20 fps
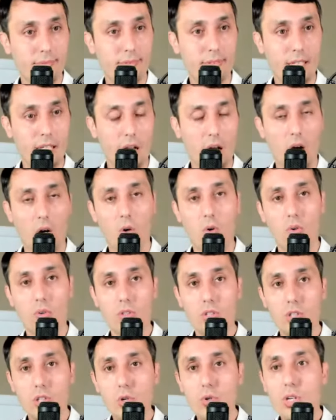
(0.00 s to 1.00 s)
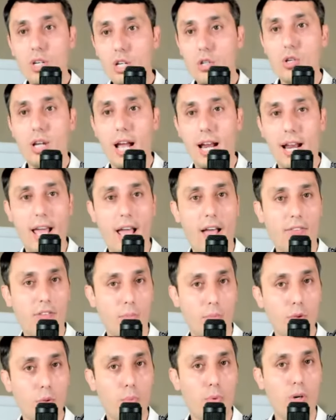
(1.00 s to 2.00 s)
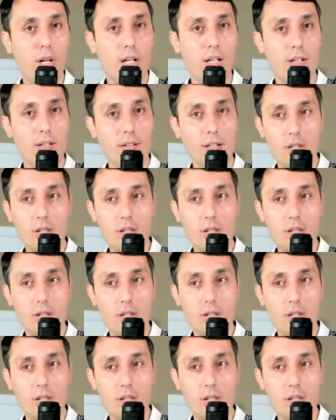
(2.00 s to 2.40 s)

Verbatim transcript: you know you need to kind of have the blueprint